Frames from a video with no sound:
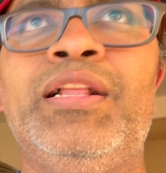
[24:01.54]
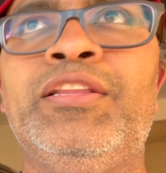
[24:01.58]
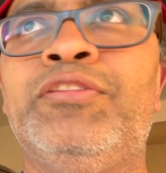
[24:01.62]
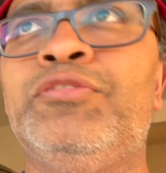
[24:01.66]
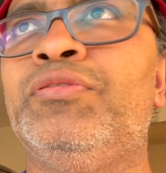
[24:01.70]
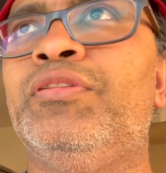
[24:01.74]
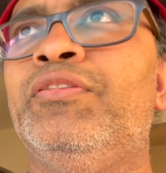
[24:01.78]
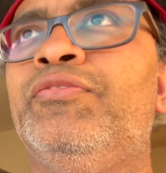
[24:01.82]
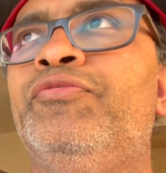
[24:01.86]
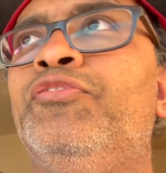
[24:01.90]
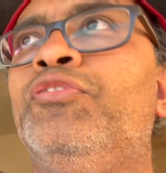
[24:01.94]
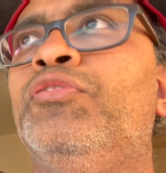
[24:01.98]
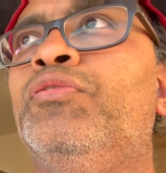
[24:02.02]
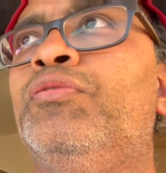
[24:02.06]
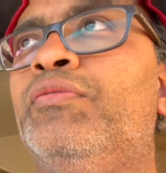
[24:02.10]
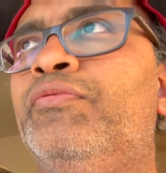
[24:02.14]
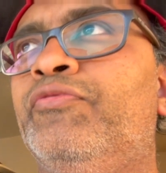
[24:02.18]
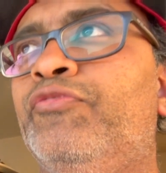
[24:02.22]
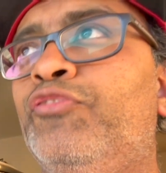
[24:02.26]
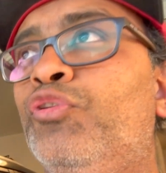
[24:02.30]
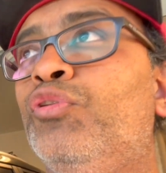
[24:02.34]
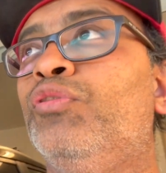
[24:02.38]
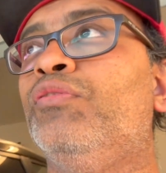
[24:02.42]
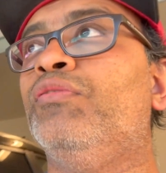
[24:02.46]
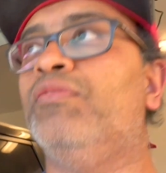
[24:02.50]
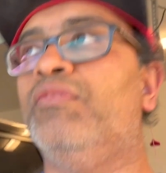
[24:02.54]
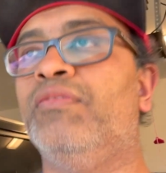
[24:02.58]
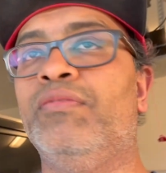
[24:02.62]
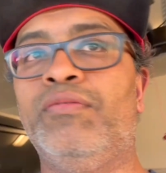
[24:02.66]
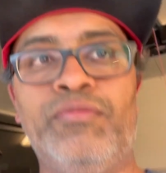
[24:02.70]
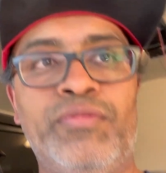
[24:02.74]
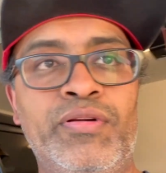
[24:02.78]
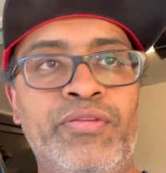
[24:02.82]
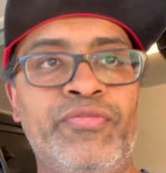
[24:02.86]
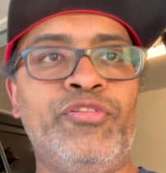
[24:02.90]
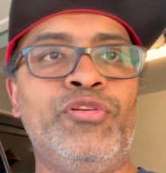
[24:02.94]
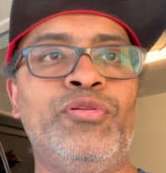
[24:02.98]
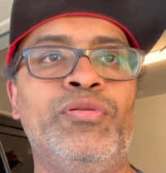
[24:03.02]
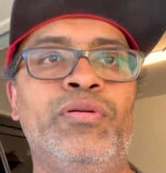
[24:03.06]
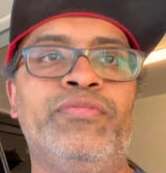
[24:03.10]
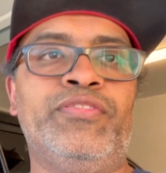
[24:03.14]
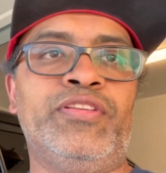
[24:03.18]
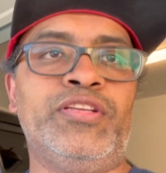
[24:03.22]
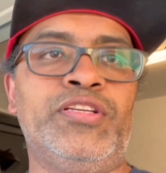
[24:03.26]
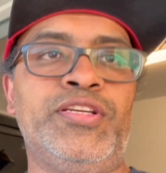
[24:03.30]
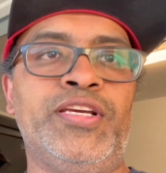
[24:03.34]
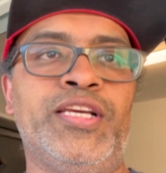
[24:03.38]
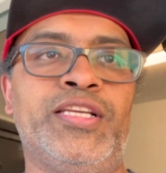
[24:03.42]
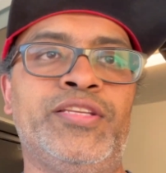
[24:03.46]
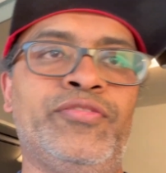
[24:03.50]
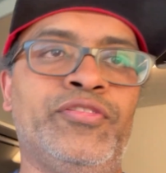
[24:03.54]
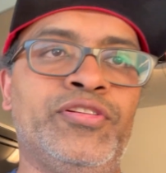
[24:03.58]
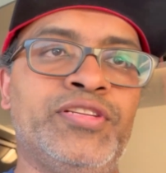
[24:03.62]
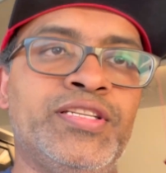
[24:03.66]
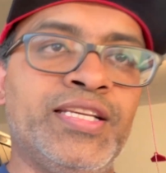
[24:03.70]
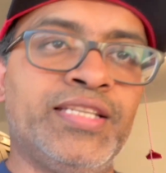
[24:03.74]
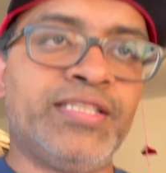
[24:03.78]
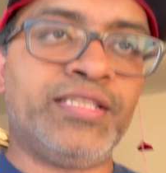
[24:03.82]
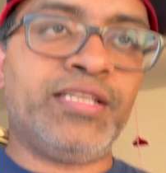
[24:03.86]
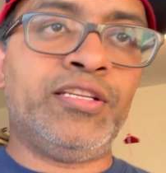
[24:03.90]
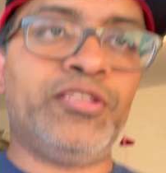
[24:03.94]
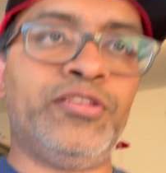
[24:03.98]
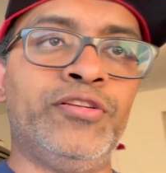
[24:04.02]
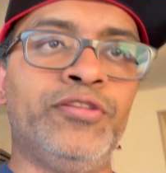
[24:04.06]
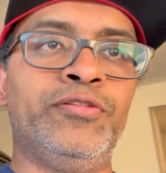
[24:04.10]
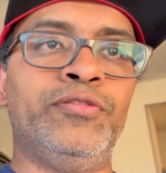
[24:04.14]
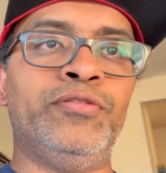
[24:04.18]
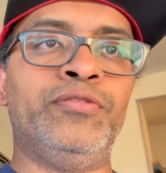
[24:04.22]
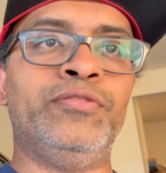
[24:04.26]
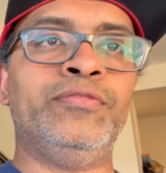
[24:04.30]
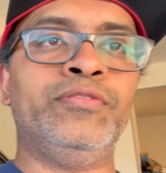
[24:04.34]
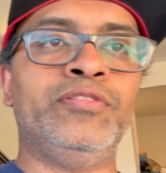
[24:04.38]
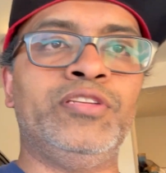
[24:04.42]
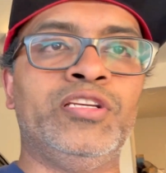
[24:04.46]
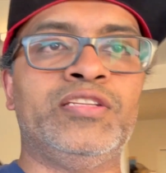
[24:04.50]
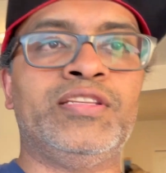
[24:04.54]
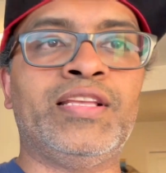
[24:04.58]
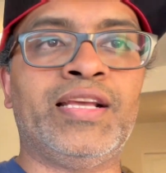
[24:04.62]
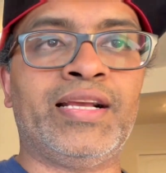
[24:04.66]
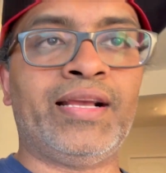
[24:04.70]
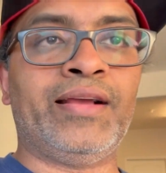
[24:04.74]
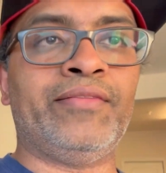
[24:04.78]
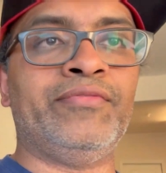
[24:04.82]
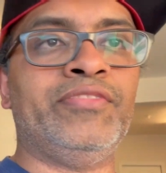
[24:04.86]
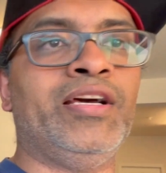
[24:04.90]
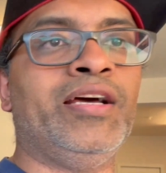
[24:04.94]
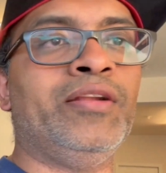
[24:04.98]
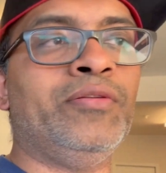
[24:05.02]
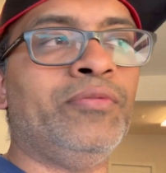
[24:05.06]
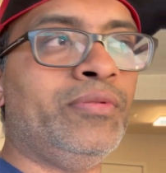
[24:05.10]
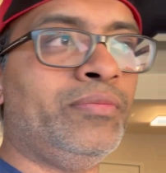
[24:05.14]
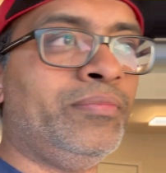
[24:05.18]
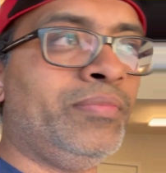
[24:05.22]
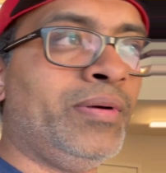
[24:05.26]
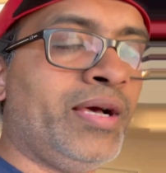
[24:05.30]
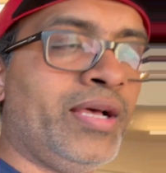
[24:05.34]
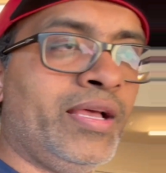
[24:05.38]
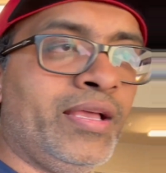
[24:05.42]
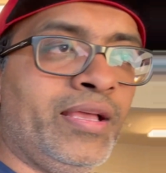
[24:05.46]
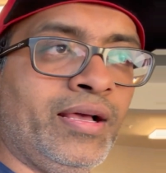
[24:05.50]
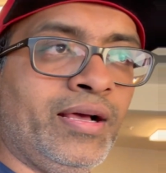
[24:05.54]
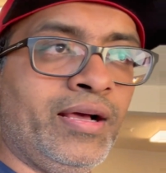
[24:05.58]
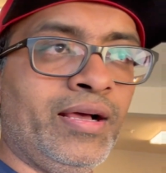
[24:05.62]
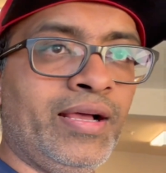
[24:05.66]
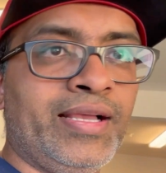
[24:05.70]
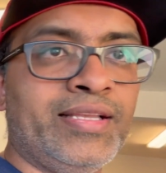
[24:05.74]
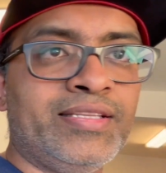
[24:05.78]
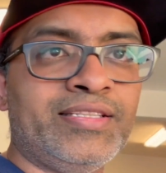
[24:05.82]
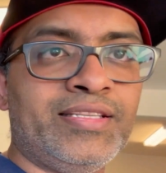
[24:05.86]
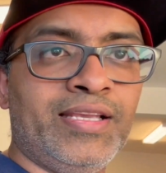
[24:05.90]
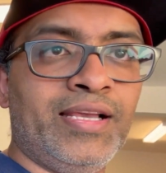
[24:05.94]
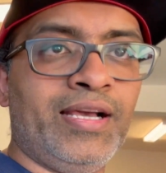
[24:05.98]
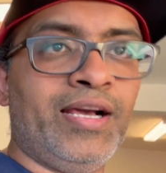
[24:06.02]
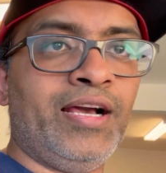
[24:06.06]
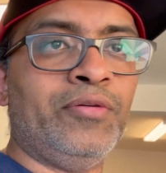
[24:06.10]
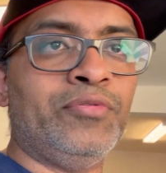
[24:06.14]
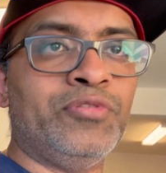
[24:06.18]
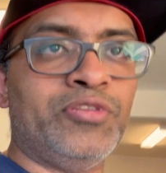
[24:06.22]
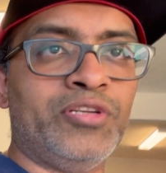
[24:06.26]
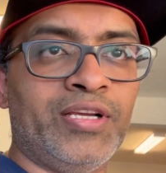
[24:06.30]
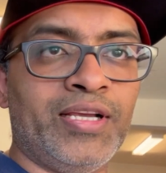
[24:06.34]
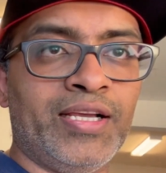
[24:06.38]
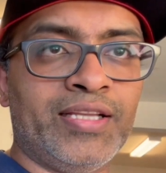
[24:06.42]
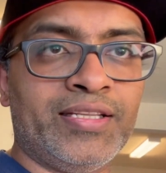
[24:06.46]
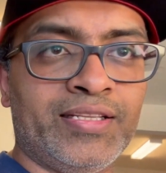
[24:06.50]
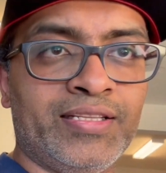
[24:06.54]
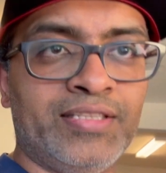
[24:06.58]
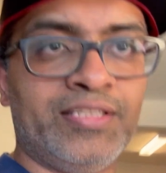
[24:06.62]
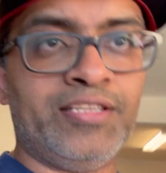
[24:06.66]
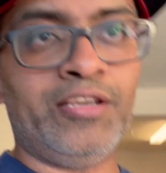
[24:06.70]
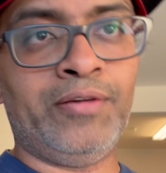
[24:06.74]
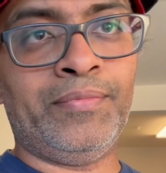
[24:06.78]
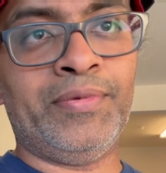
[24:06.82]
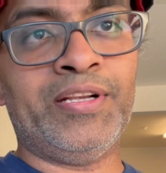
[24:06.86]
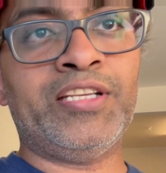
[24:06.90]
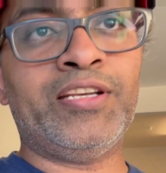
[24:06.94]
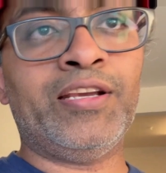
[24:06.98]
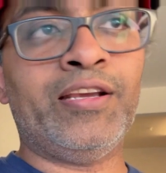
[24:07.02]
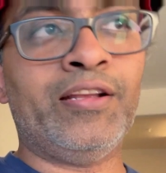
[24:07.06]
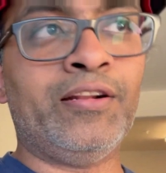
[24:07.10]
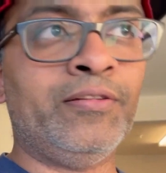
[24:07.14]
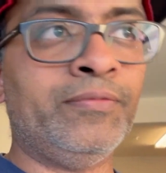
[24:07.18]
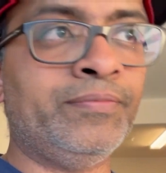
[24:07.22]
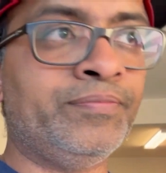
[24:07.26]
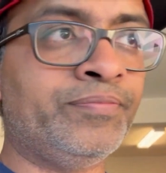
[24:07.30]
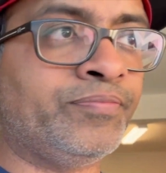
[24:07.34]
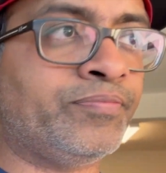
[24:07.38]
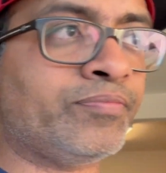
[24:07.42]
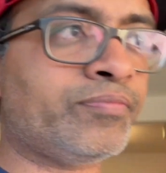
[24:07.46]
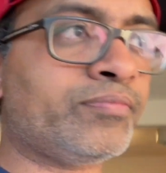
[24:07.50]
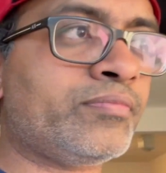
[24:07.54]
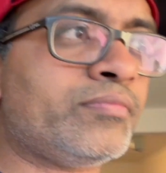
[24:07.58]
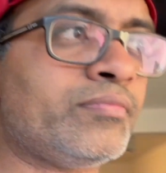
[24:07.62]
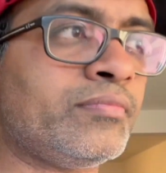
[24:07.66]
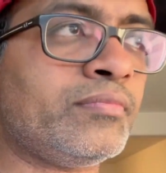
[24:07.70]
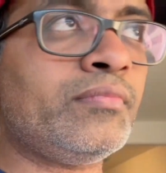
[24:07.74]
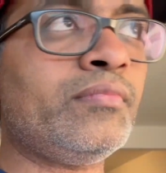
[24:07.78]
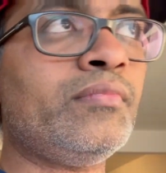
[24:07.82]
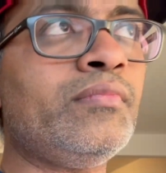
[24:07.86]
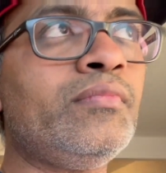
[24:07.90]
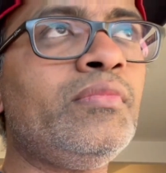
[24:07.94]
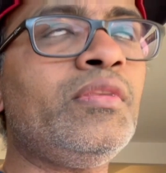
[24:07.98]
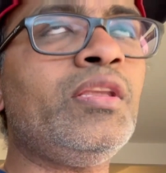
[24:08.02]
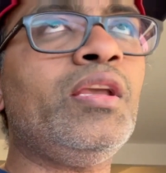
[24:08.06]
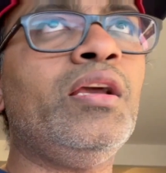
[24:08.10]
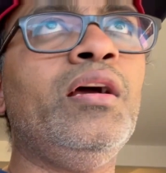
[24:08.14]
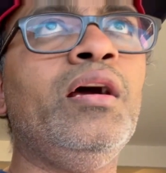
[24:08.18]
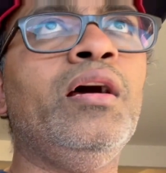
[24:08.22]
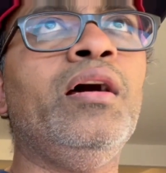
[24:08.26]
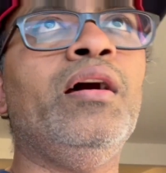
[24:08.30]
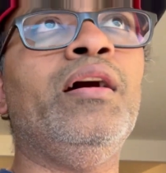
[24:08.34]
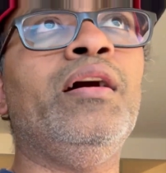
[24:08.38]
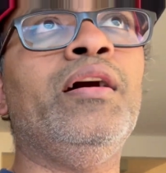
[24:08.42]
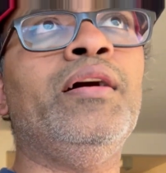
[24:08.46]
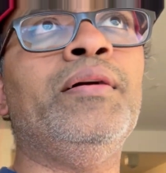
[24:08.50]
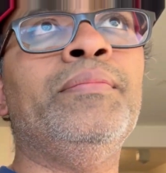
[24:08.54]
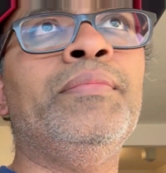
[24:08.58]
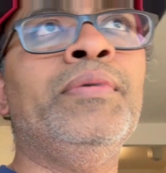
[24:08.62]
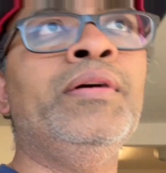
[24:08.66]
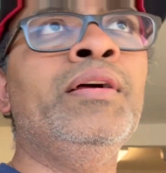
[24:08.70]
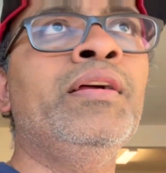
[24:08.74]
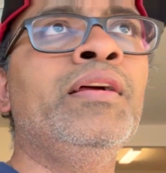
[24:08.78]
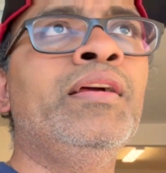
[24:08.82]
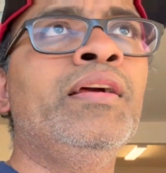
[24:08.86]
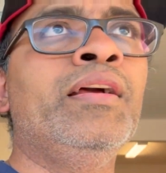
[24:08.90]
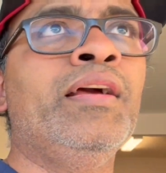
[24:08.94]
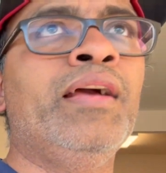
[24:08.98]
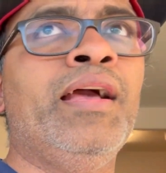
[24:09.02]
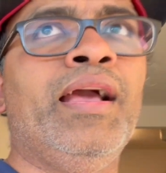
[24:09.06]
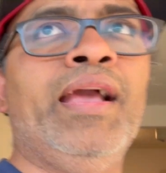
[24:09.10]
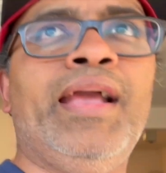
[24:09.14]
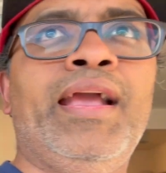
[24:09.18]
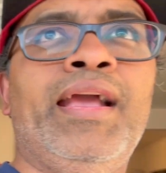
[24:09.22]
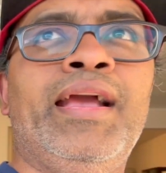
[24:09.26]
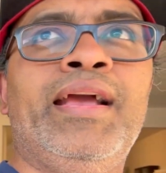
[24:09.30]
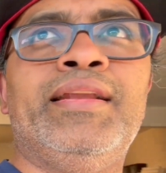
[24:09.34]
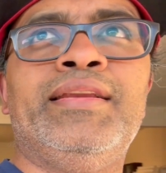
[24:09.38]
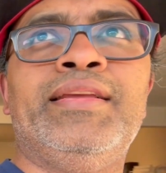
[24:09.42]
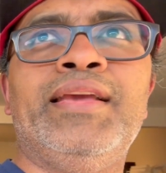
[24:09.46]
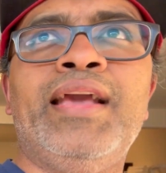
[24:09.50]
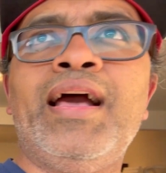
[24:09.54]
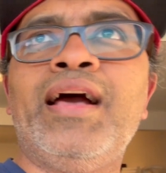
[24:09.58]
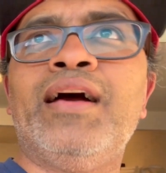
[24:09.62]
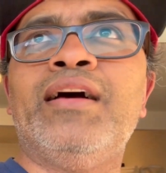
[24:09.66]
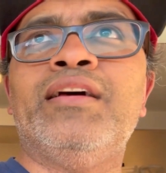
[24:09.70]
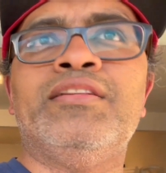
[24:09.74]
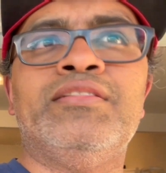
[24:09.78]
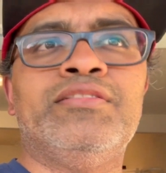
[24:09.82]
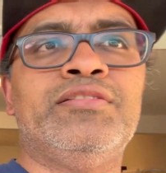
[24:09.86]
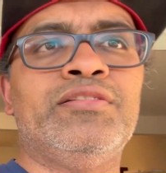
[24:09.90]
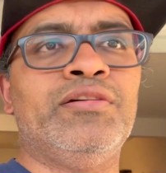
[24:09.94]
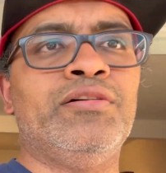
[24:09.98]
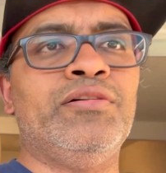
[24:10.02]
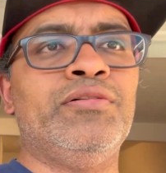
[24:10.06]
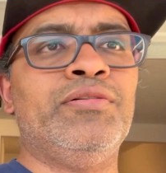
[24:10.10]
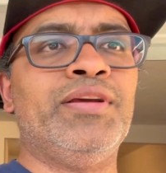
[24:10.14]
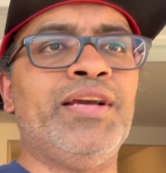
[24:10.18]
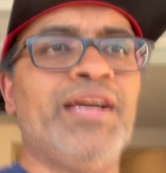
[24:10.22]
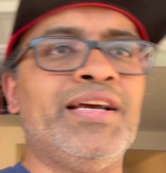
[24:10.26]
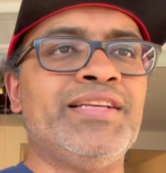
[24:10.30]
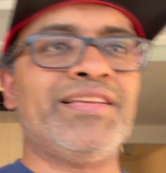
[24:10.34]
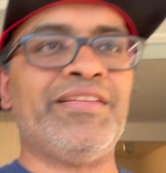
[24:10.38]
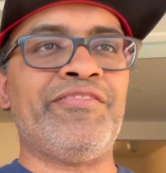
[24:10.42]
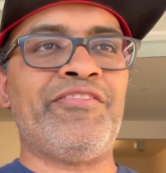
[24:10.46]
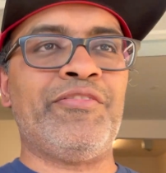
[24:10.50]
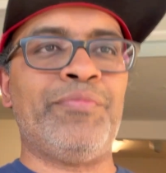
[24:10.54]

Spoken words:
do the full review of the GX 460 soon, just like I've done with my STI, which you guys can see on my channel. And yeah, so you guys have a